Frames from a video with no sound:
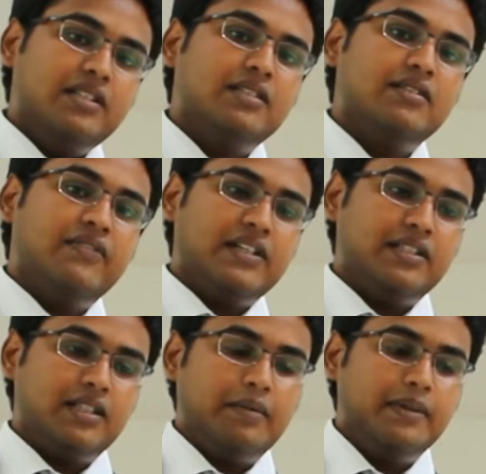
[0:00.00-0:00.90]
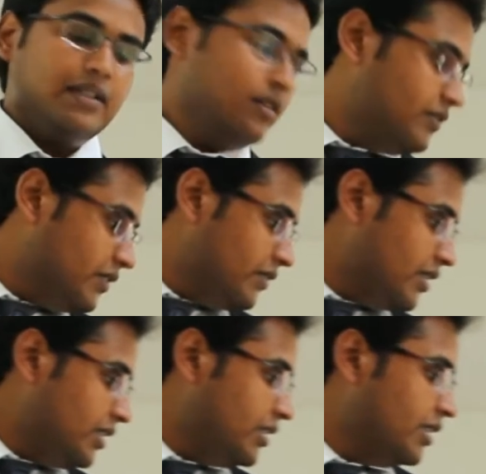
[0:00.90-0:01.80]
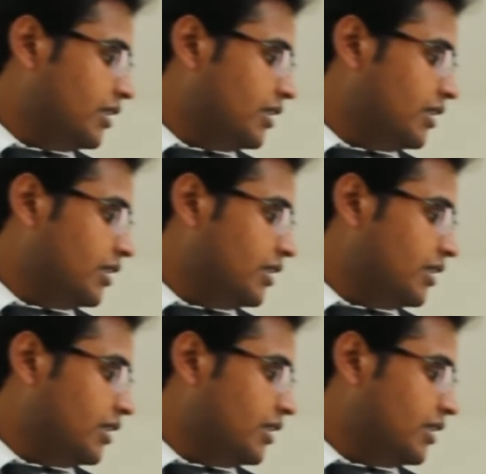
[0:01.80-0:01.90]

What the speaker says: is the fashion capital of the world,